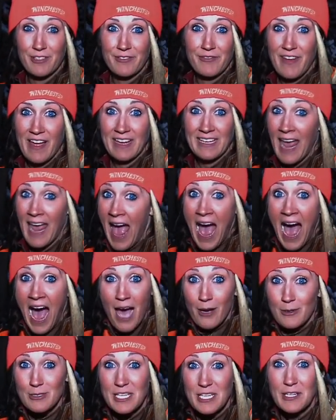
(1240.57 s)
In fact,
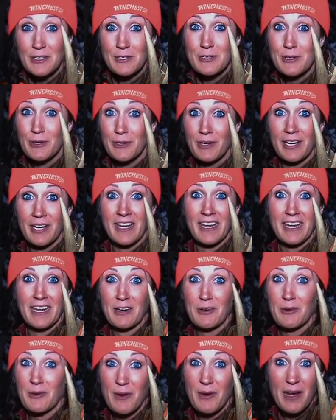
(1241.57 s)
I was here during an
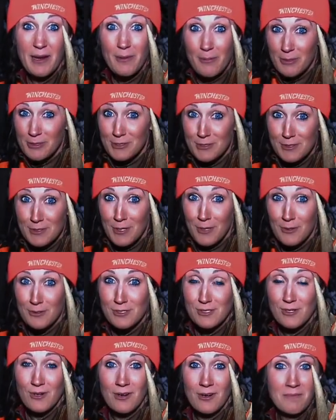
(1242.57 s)
incredible
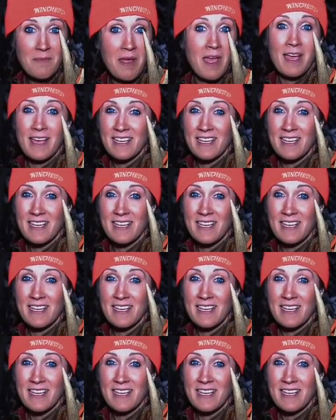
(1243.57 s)
snowstorm,